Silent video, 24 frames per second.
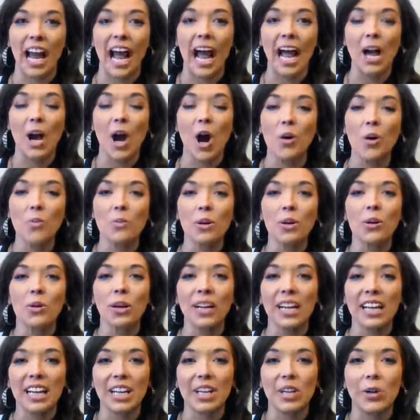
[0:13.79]
I hope you
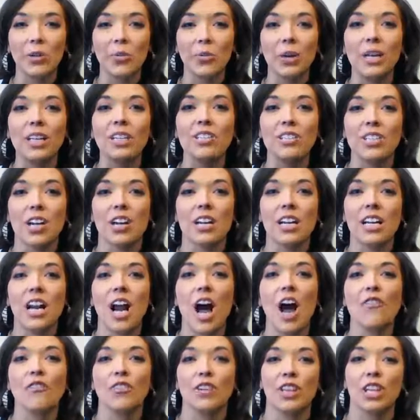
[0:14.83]
are getting your week started
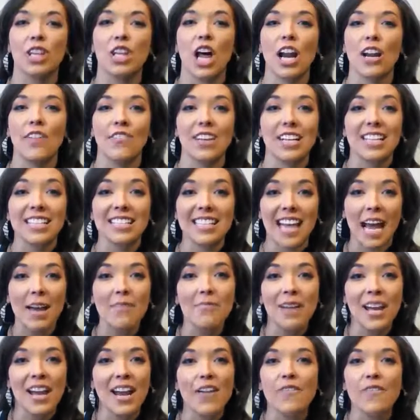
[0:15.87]
off with a lot of
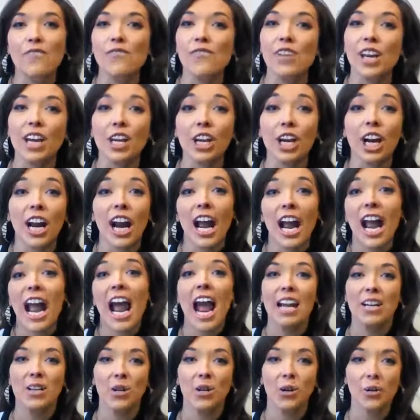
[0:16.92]
excitement and vigor
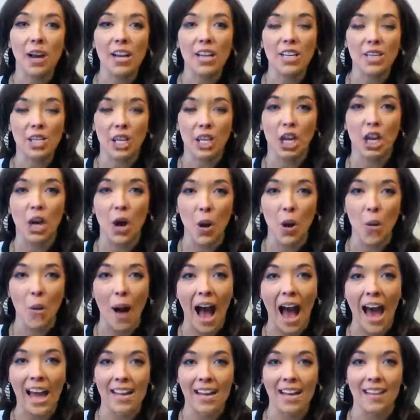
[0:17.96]
and you're ready to go
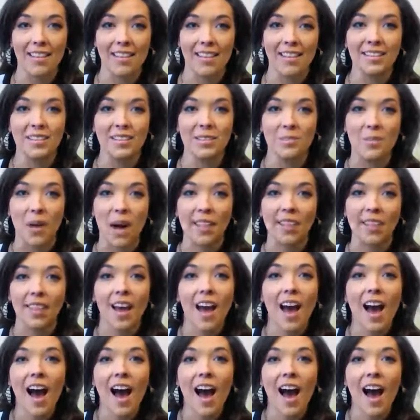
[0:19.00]
at it this month.